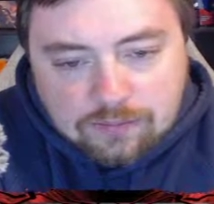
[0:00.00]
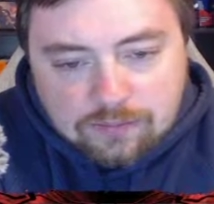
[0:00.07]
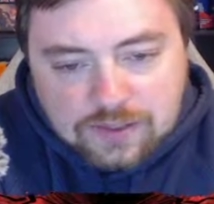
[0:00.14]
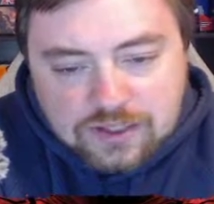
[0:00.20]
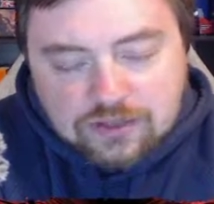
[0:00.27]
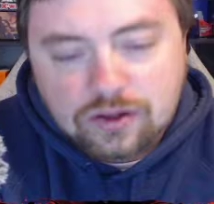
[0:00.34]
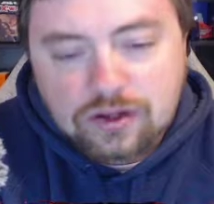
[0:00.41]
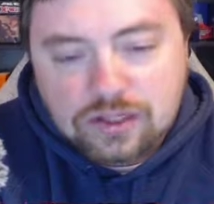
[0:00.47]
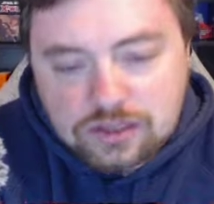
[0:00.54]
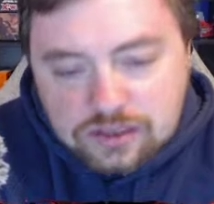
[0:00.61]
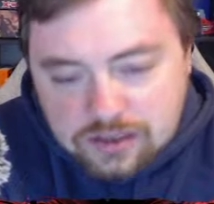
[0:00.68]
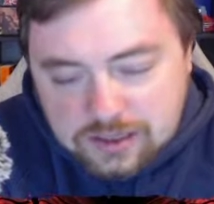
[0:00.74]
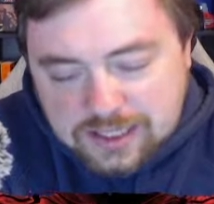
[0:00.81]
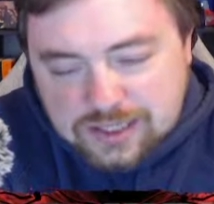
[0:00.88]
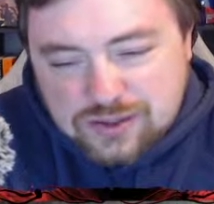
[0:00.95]
This card's
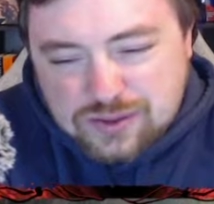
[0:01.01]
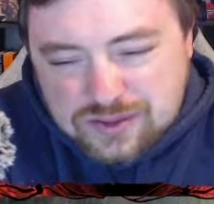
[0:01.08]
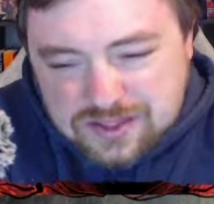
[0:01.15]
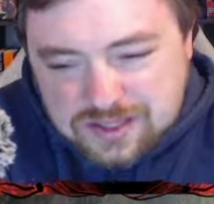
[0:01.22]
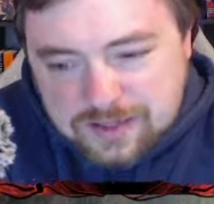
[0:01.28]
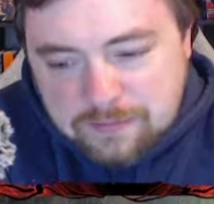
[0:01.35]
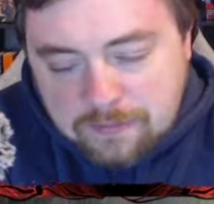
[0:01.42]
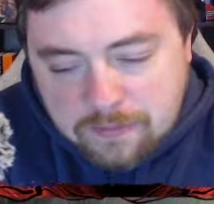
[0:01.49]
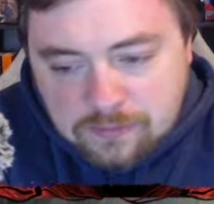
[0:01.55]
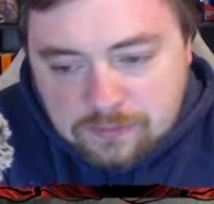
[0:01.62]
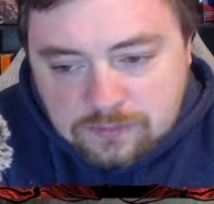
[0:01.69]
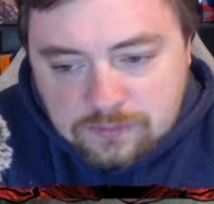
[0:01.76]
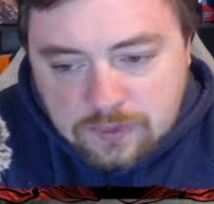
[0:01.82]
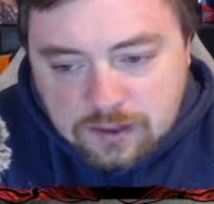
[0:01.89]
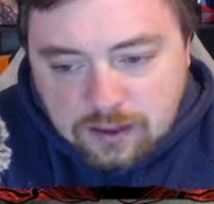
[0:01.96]
interesting.
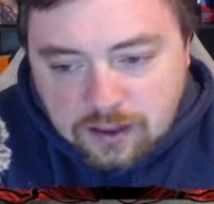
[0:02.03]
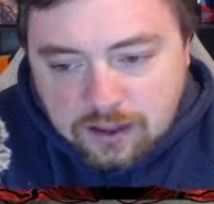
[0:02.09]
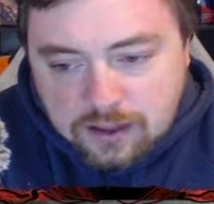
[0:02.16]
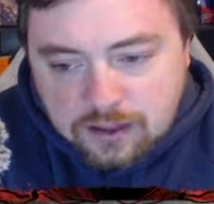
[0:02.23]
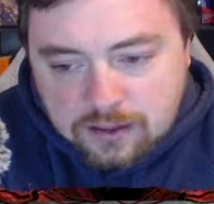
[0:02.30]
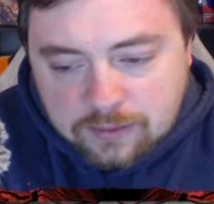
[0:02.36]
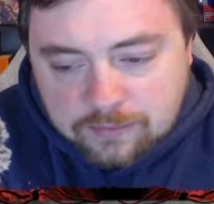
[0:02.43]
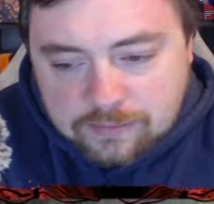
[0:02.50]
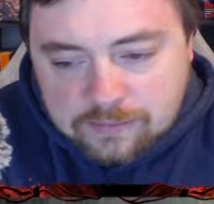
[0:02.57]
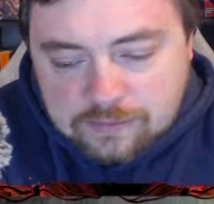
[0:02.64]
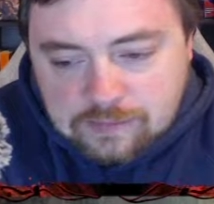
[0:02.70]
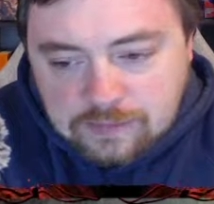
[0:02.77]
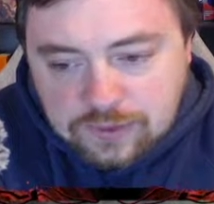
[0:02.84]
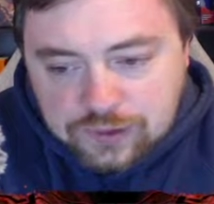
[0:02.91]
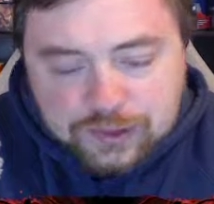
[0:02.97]

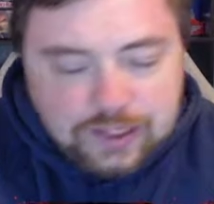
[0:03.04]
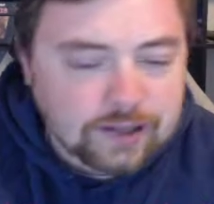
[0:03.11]
You